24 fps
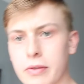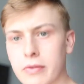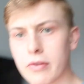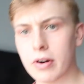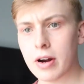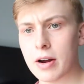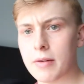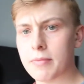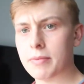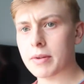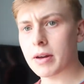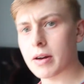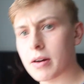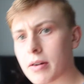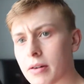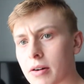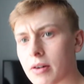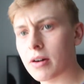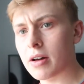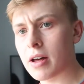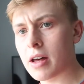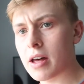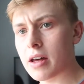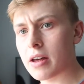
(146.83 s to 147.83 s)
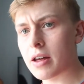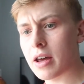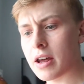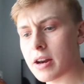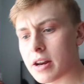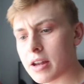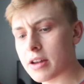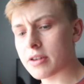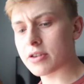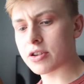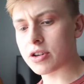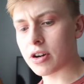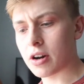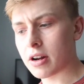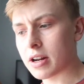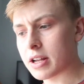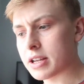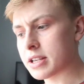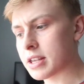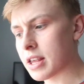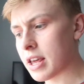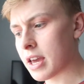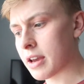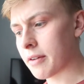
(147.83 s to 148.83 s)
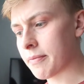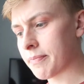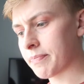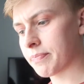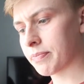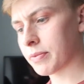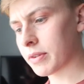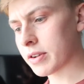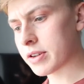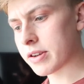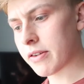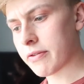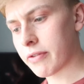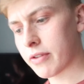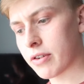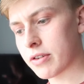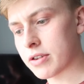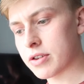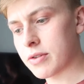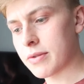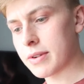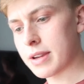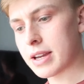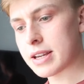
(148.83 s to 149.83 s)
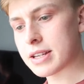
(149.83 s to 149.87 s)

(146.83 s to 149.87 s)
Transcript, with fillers: Right, now I gotta edit Charlie's thing, so I forgot to do it